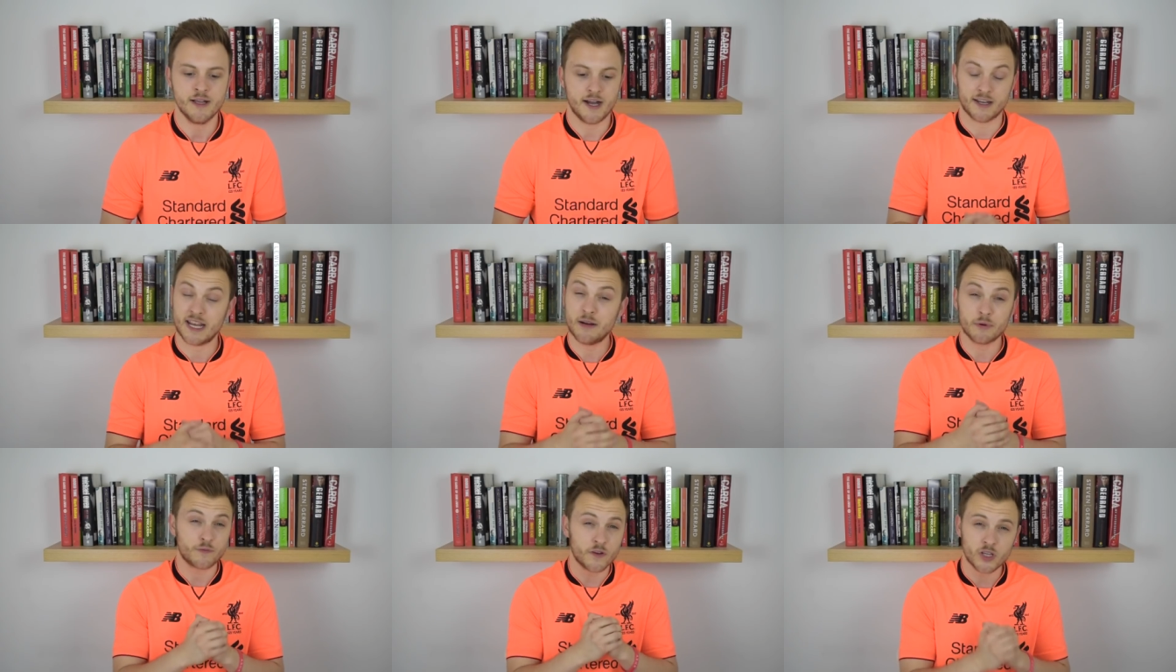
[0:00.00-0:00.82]
And he
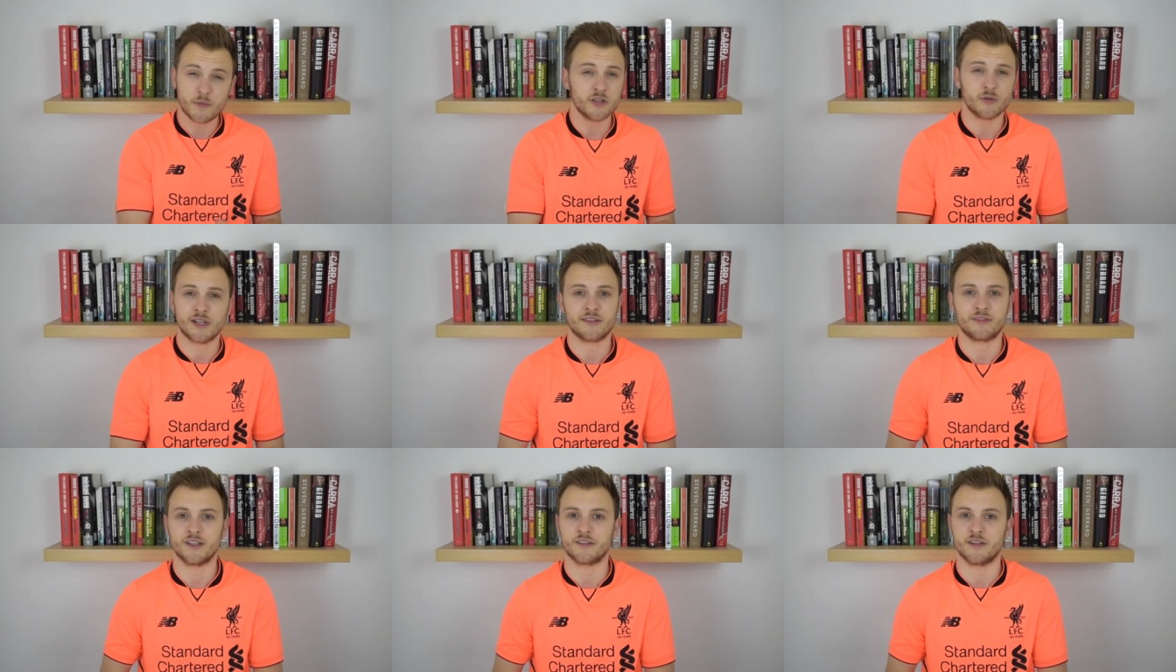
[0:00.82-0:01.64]
was phenomenal
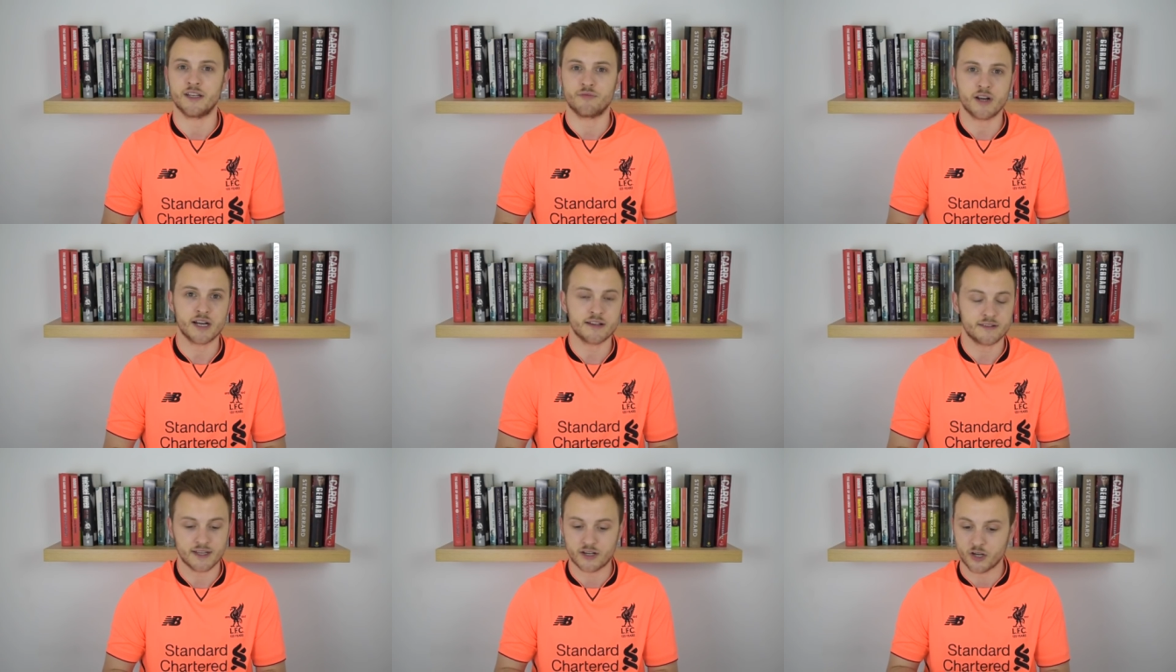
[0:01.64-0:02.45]
last season. He
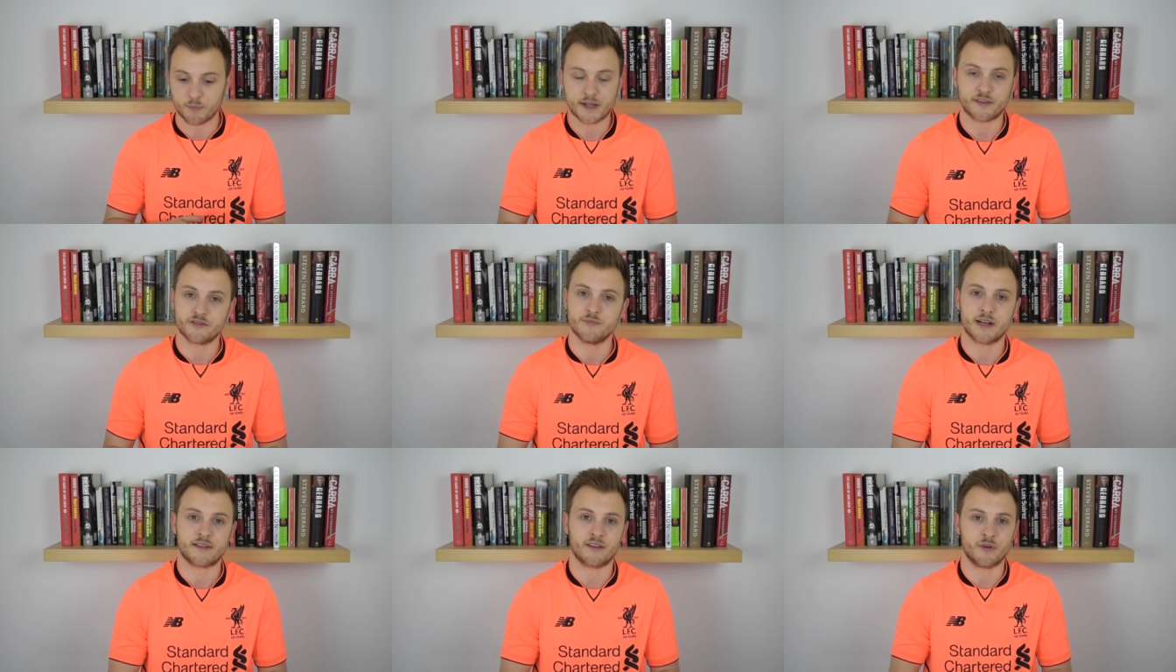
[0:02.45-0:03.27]
really he got better and
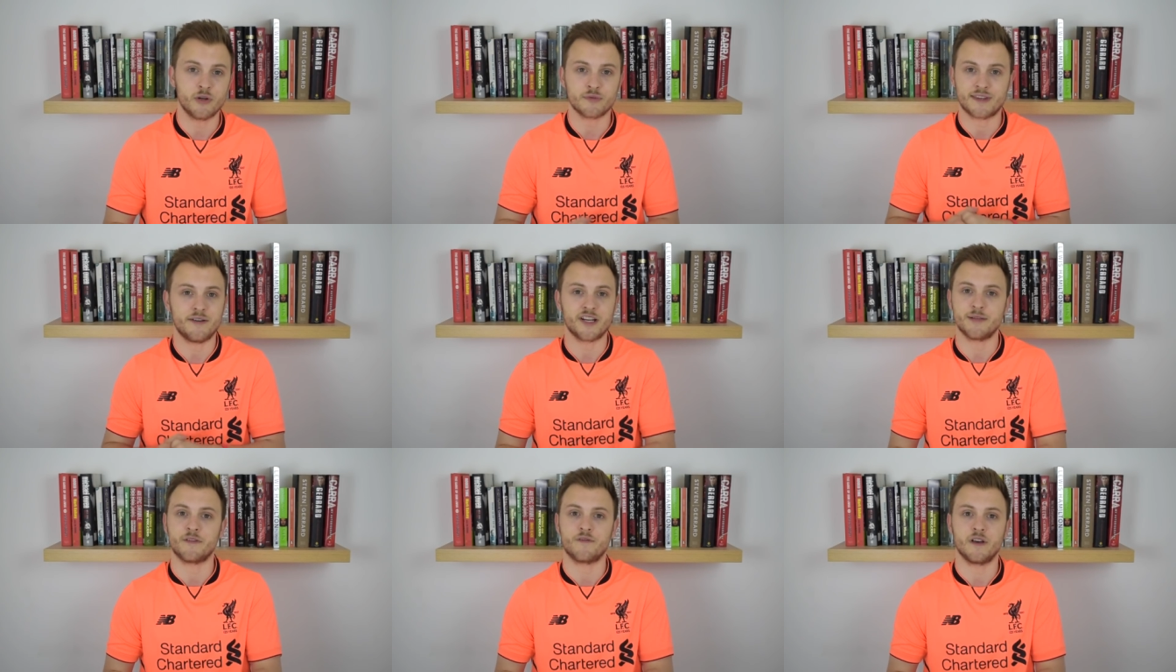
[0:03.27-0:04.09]
better. We all doubted
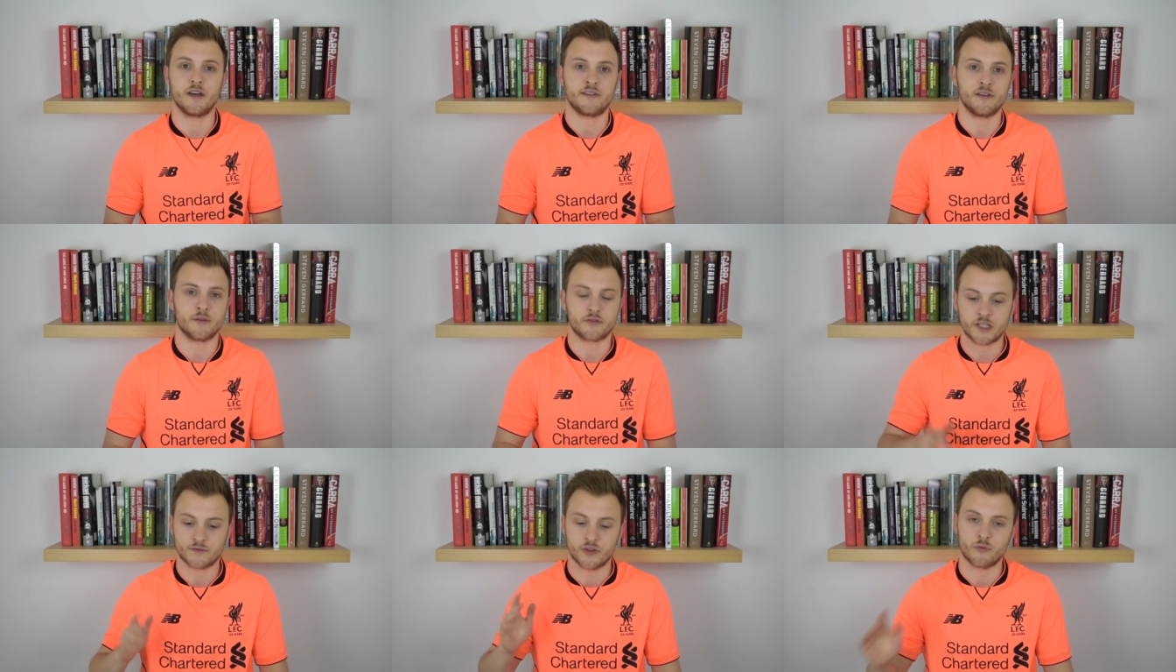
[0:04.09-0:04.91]
him at first. He was
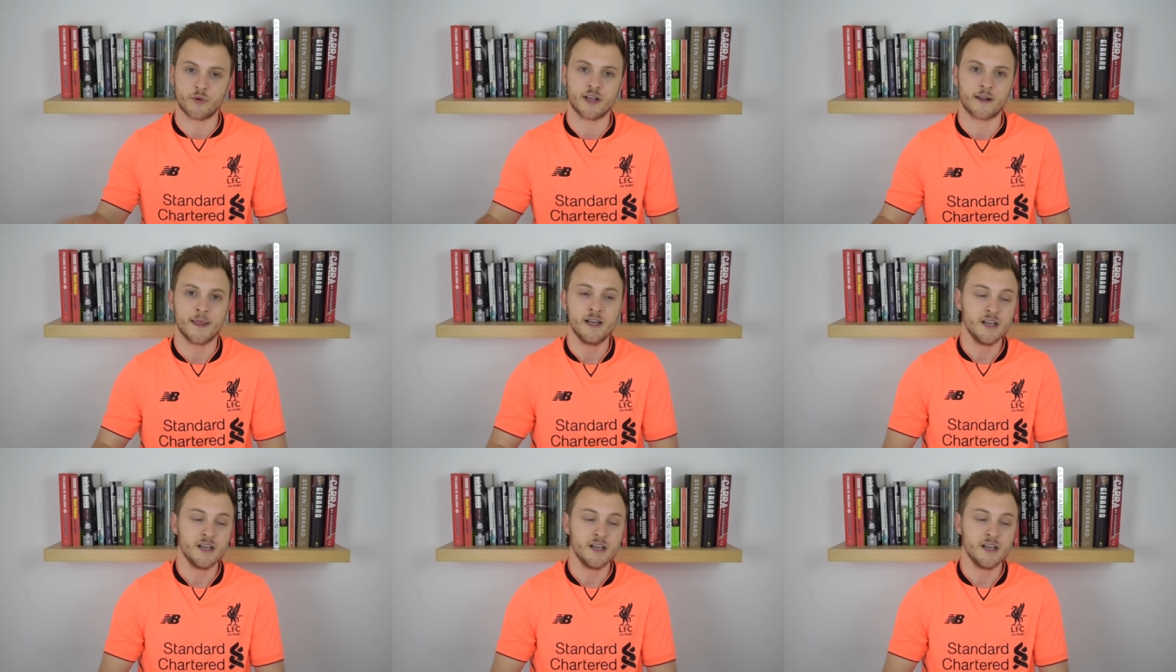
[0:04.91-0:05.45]
shoved on the wing,